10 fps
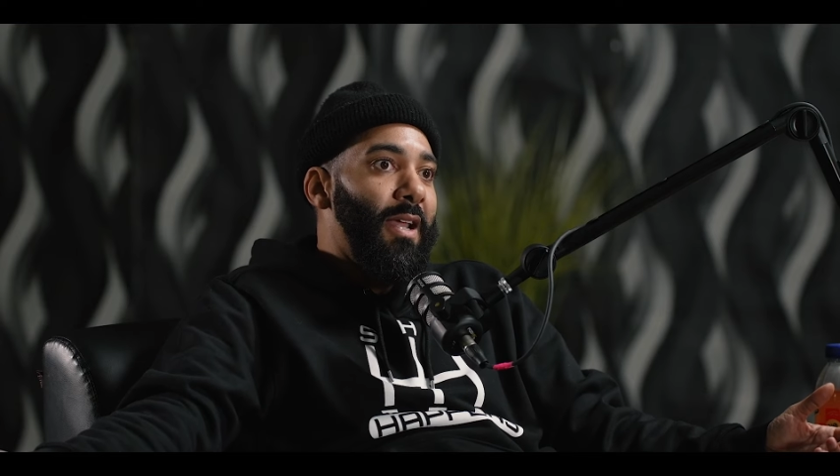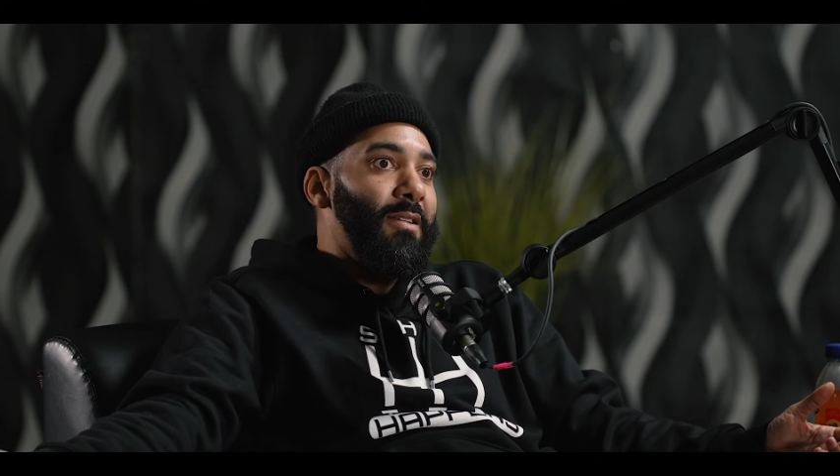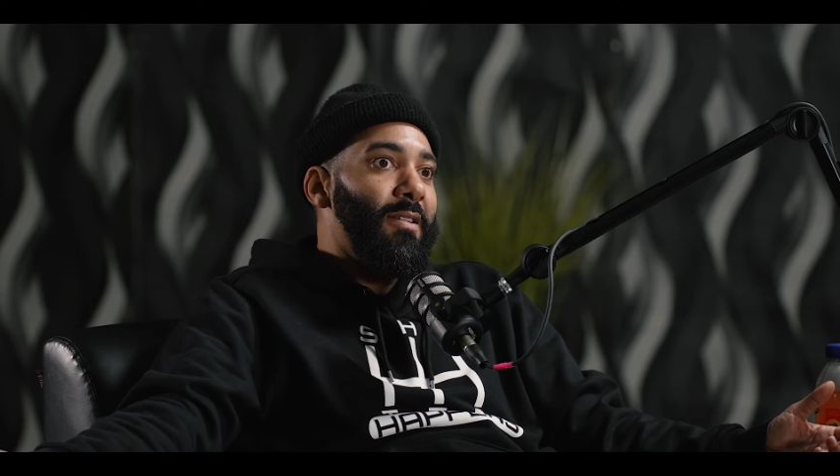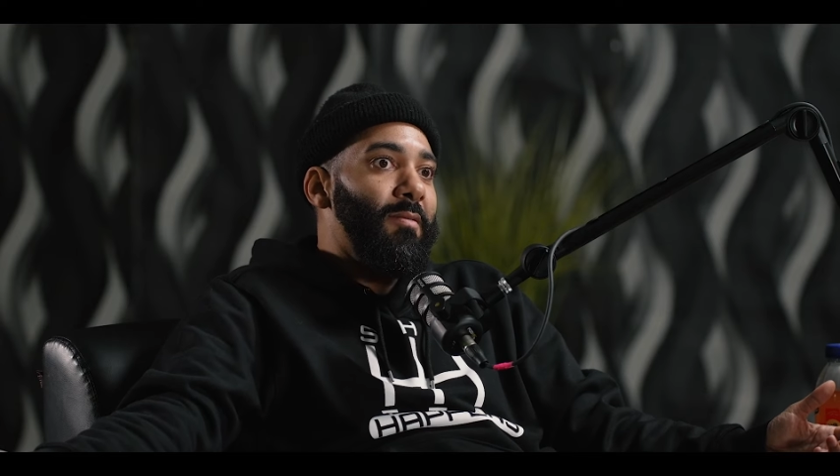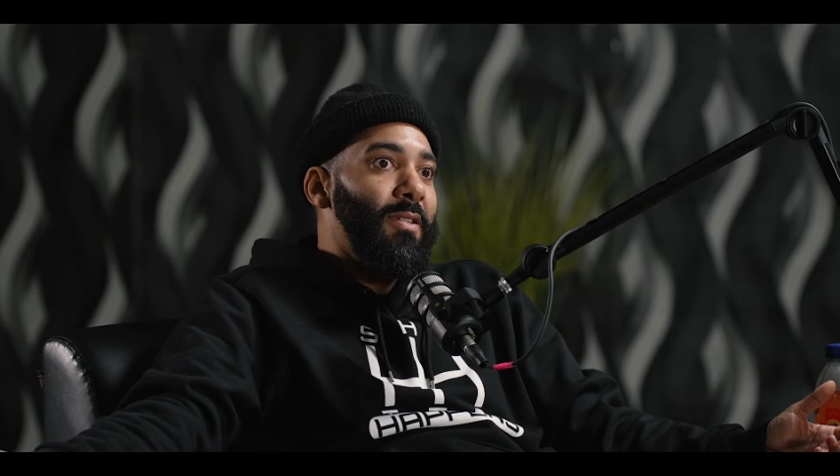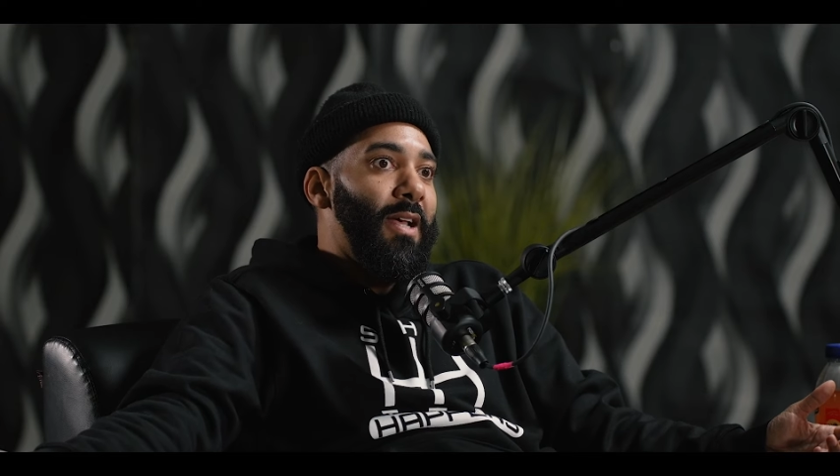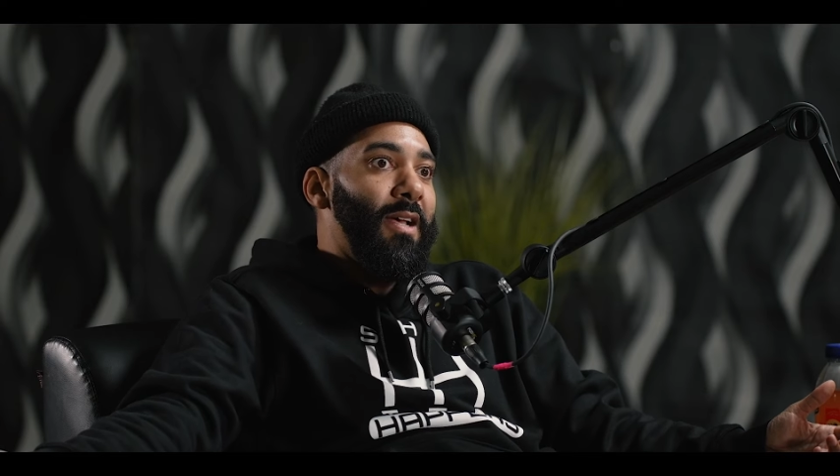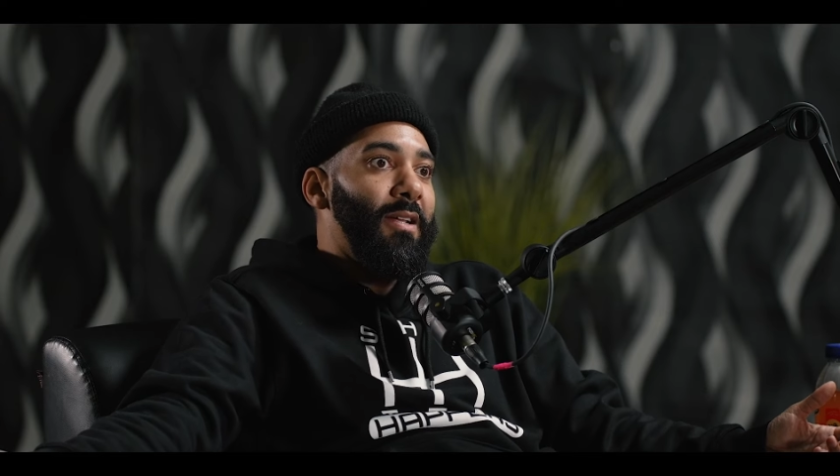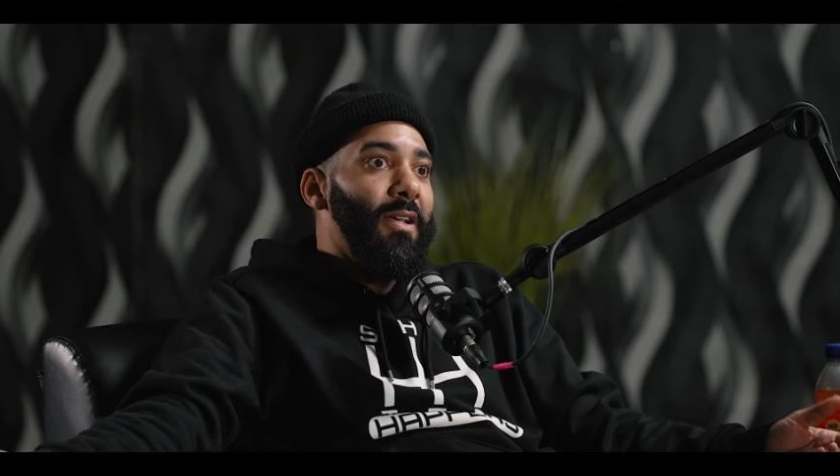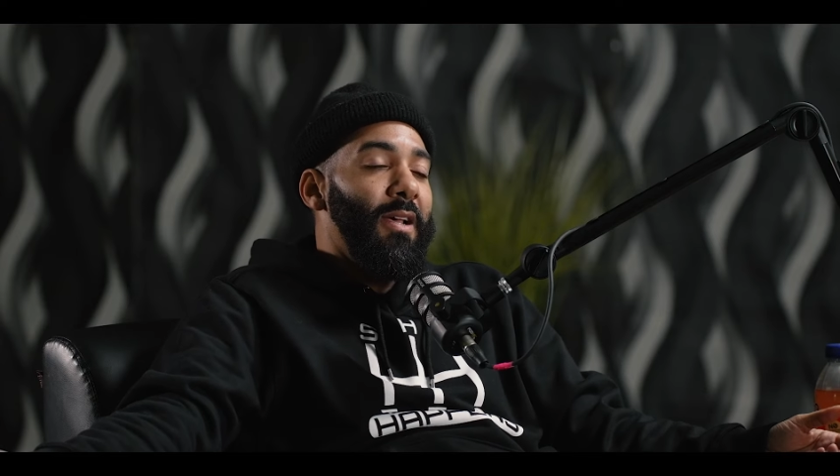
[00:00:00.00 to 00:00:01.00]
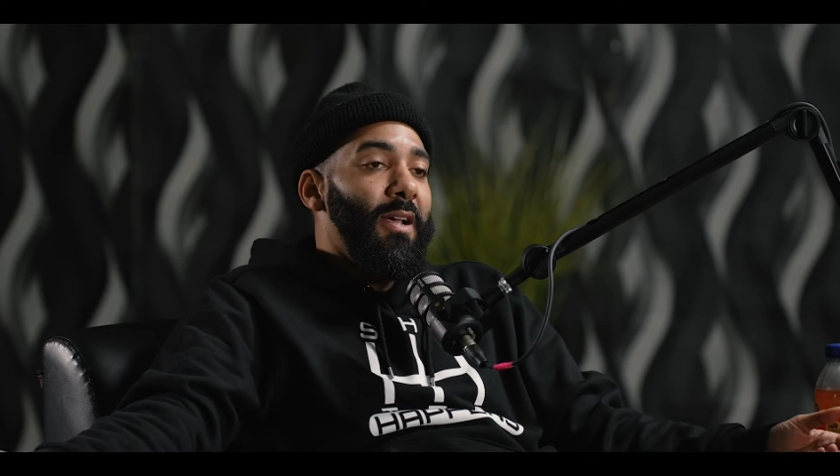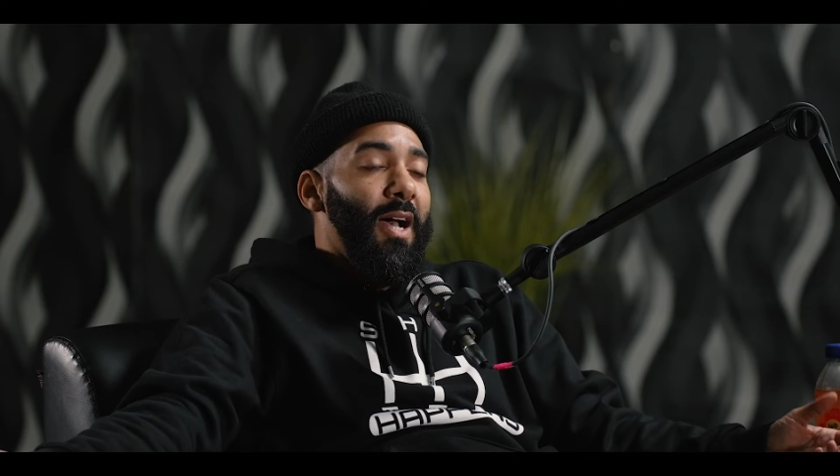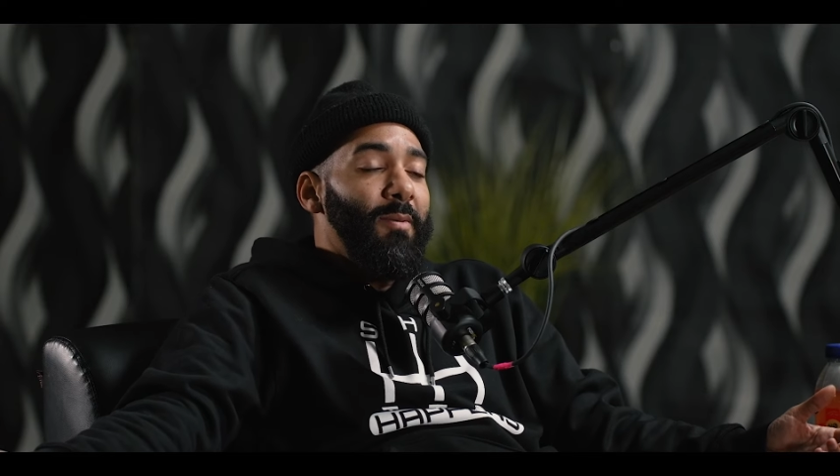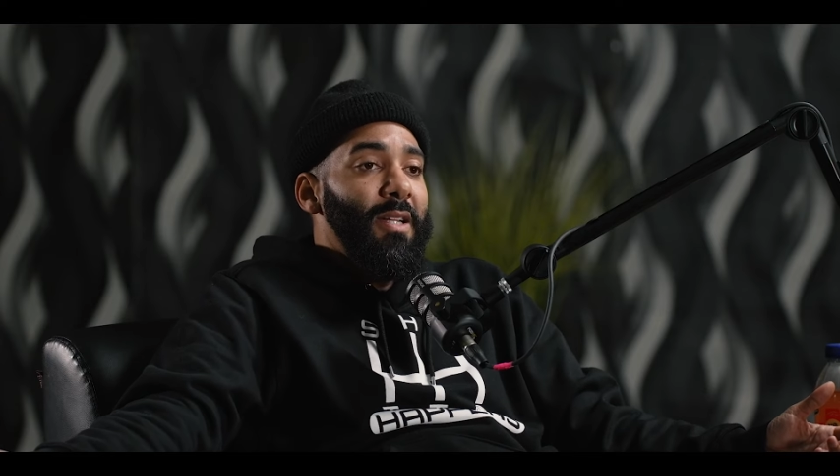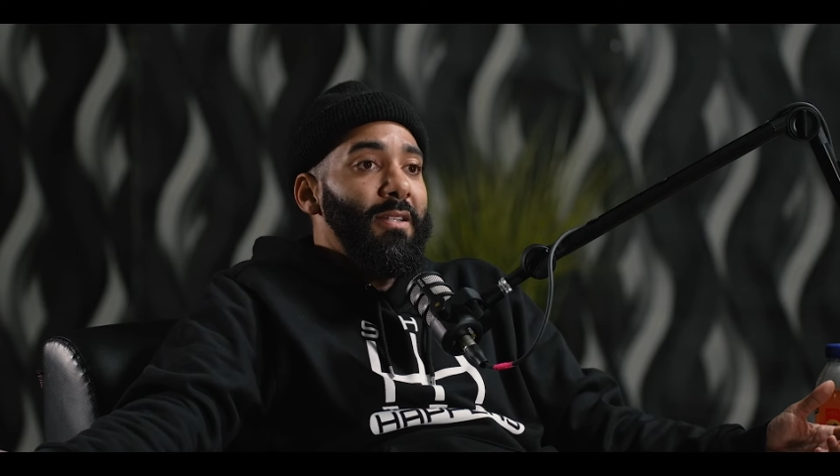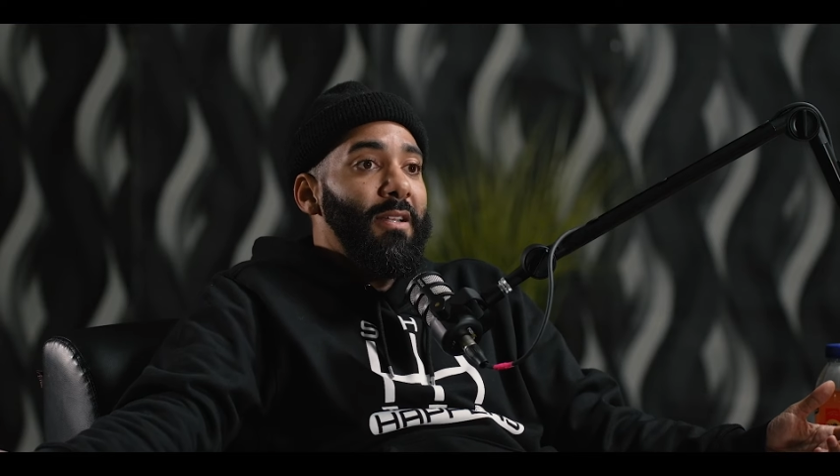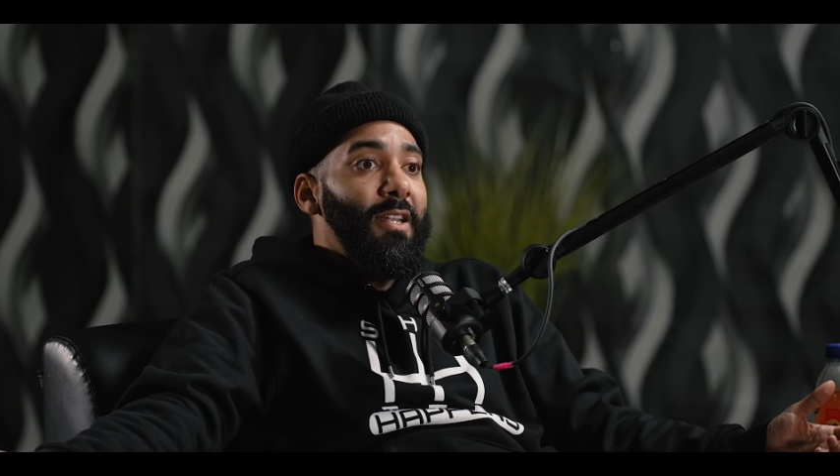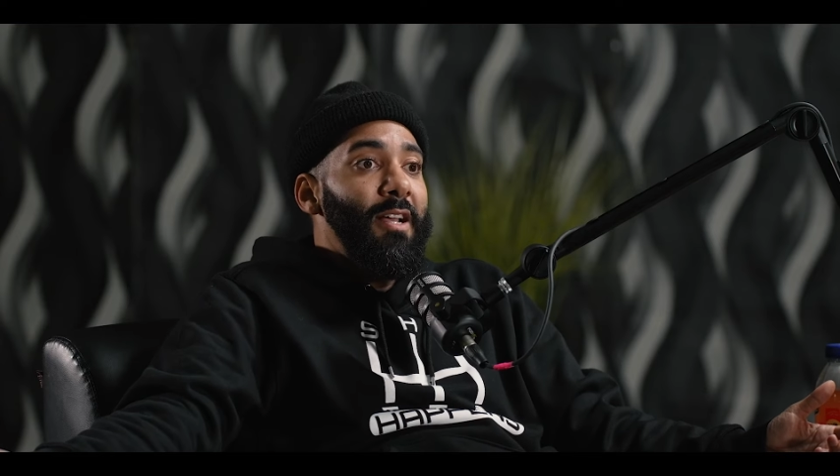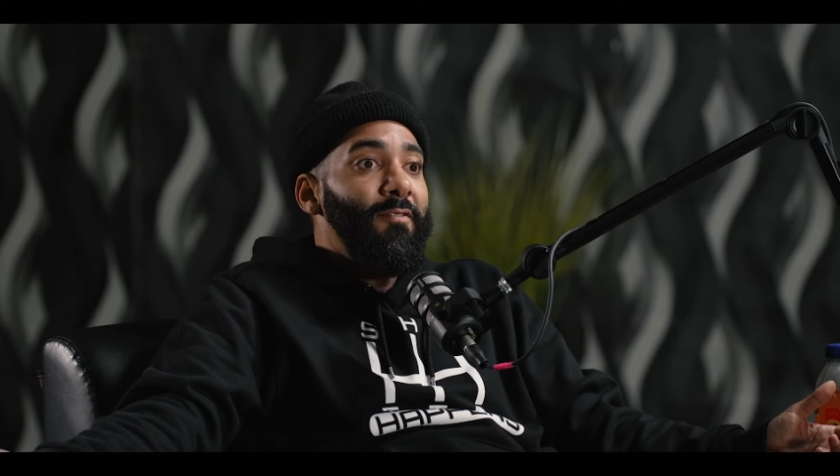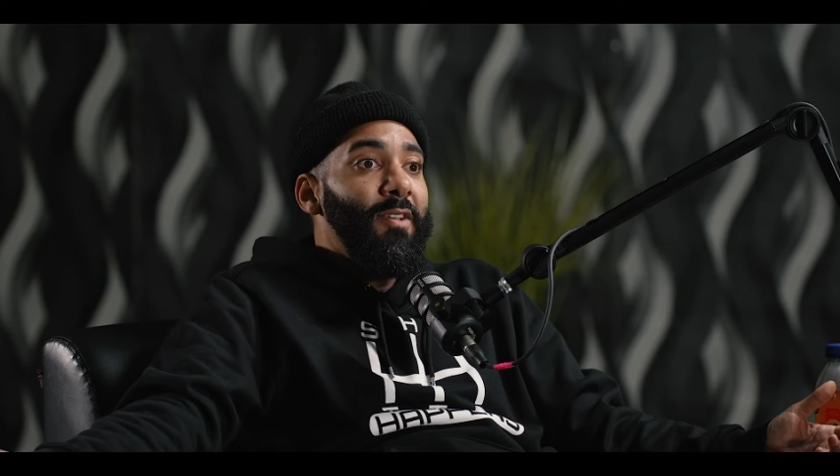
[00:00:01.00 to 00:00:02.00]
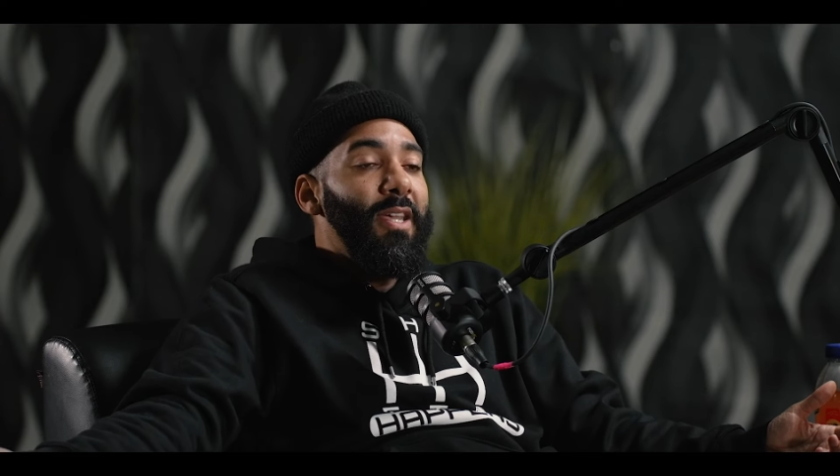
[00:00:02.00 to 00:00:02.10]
Like, sometimes I'm just living.